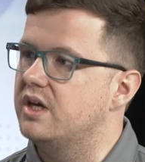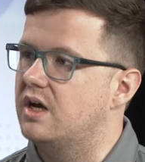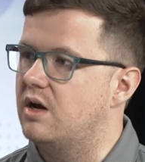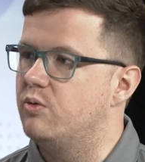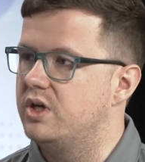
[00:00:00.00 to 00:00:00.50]
at
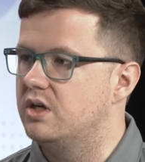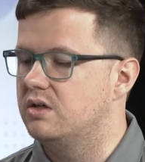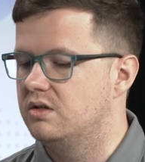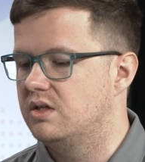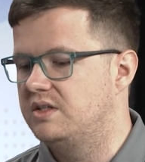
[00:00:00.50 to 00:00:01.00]
how we
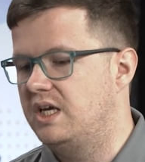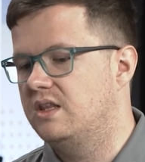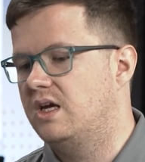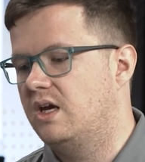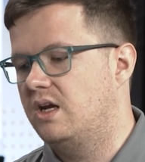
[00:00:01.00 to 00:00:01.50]
can take
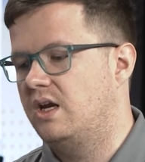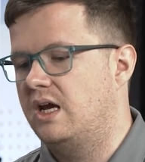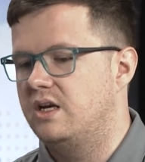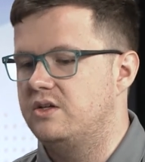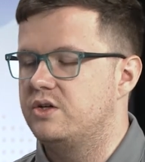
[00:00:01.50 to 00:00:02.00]
that and
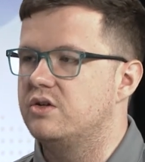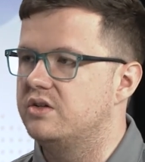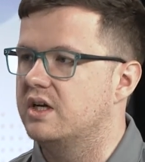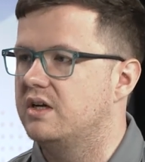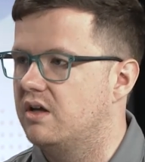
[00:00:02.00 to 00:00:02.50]
add additional
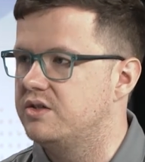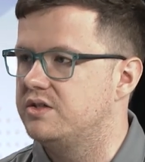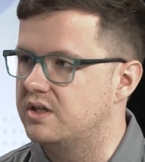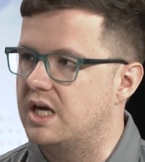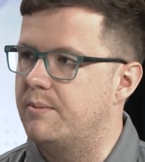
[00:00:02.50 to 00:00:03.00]
technologies
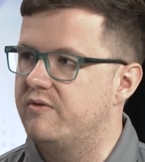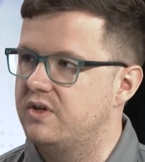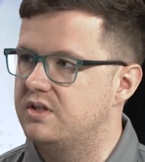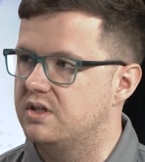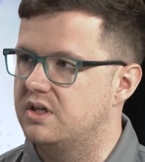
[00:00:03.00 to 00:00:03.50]
on top of
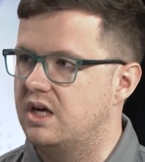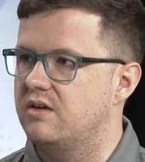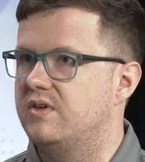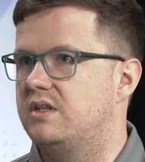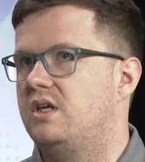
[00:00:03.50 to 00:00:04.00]
it to kind
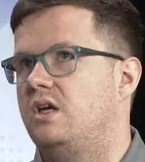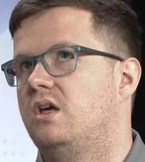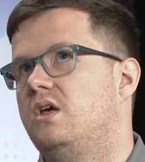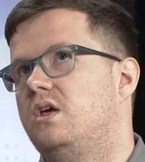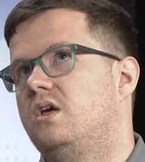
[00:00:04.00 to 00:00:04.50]
of get the
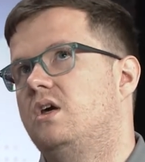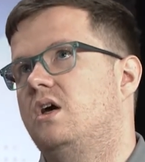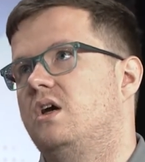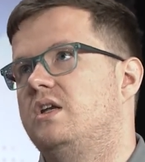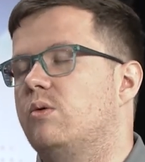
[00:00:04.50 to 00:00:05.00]

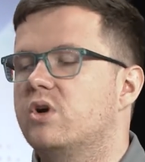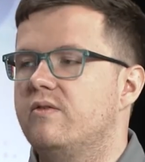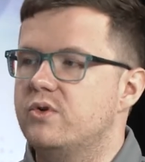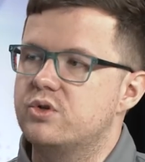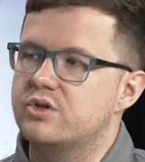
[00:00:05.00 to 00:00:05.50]
uh, network
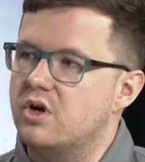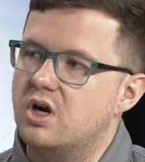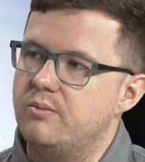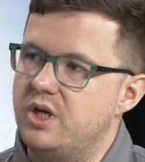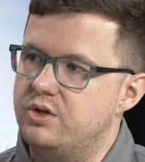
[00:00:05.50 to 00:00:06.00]
infrastructure
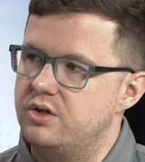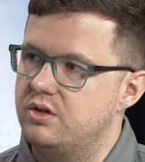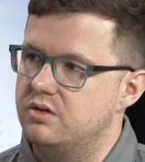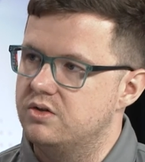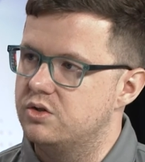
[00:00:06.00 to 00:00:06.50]

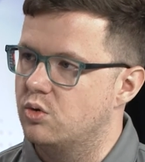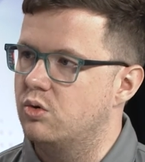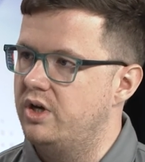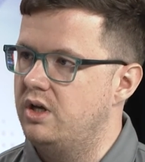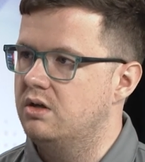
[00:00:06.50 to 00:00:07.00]
automation
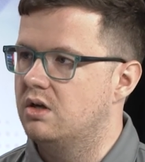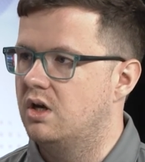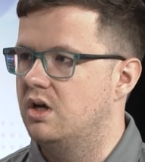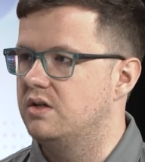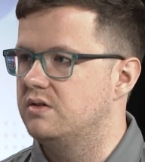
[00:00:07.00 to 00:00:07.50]
story
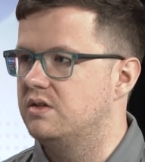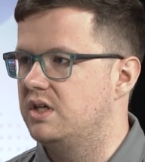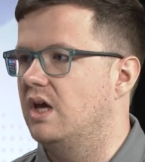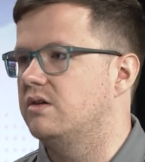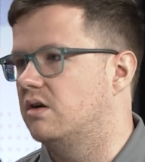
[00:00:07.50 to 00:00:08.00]
uh,
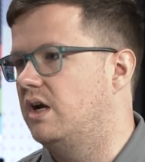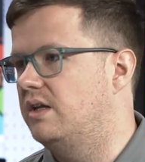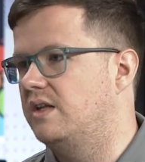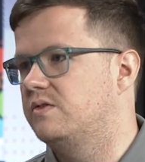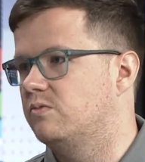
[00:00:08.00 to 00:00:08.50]
together. And
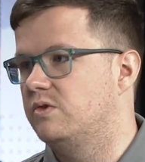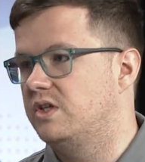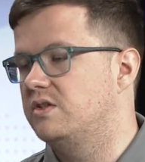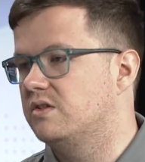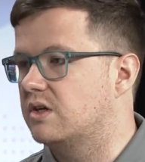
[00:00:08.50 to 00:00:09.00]
that's
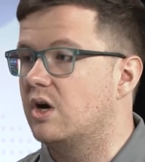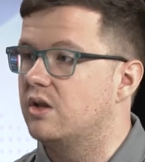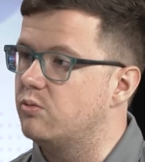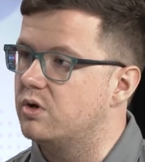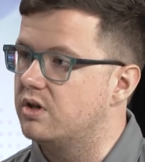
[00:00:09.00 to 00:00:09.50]
this is kind
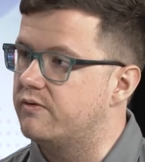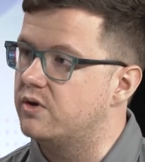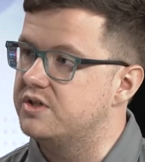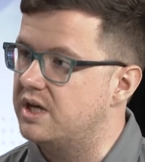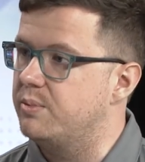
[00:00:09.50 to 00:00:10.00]
of the, one of the
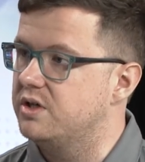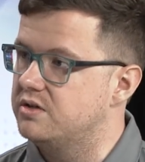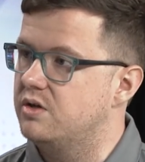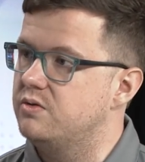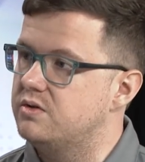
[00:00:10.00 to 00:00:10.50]
first stepping
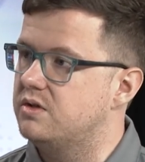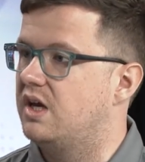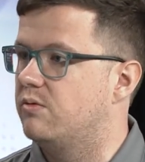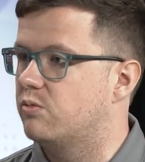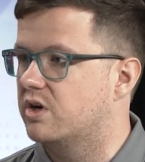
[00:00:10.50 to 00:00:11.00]
stones,
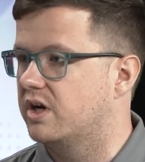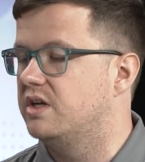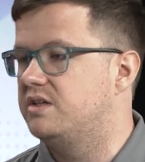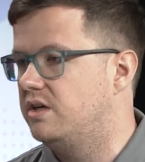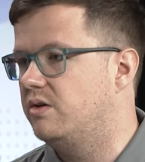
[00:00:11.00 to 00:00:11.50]
and we're going to
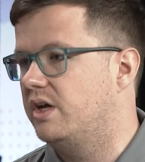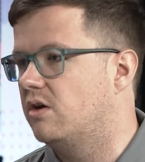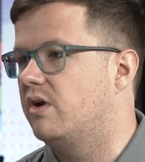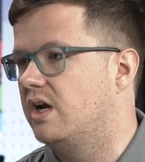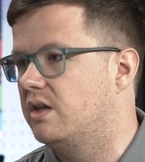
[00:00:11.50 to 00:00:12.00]
continue to
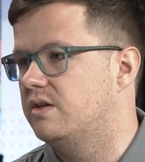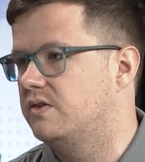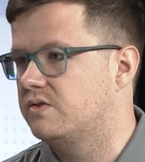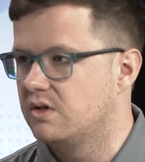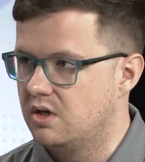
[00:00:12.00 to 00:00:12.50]
iterate on this
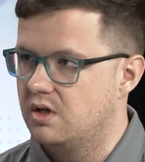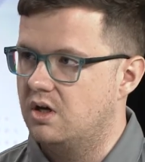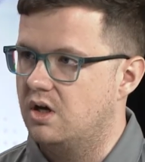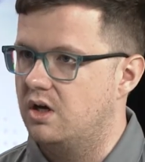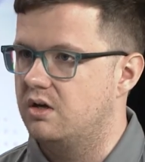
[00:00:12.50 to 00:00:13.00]

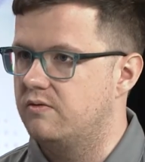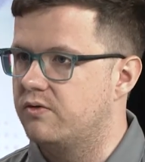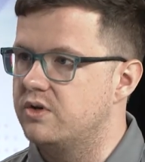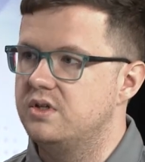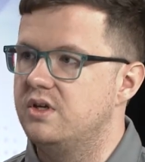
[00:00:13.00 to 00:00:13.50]
uh,
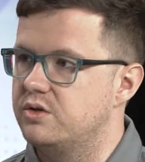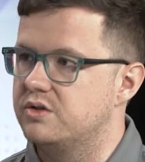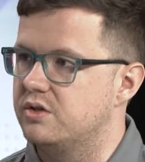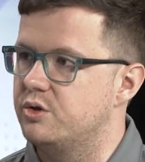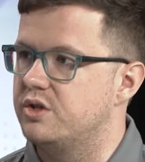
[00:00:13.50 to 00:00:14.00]
first initial
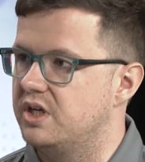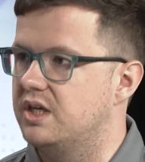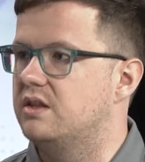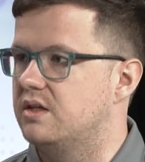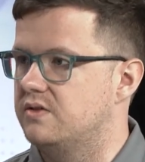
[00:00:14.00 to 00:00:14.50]
solution to get this